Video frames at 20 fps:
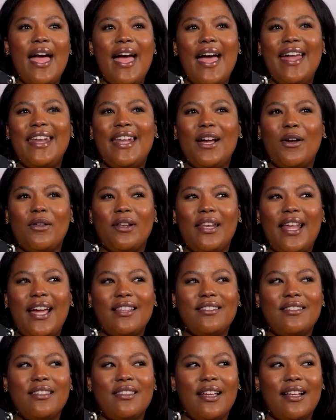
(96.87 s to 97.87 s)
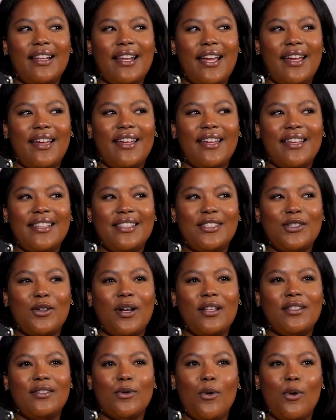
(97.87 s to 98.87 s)
And I like to think like it's
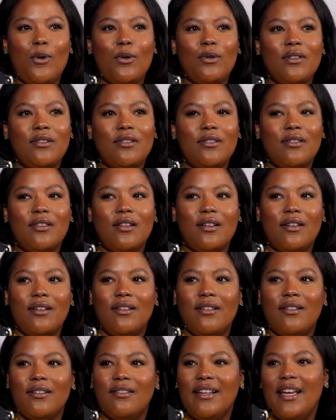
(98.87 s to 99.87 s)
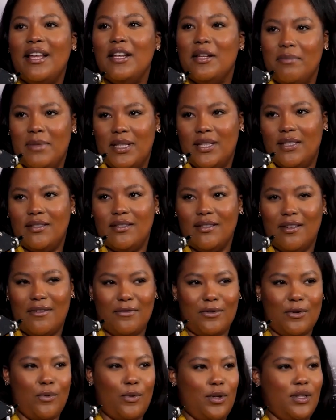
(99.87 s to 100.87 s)
got all the elements of
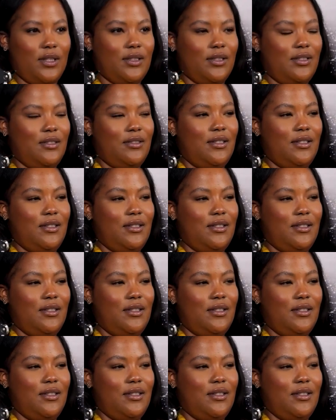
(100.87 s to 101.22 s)
the world.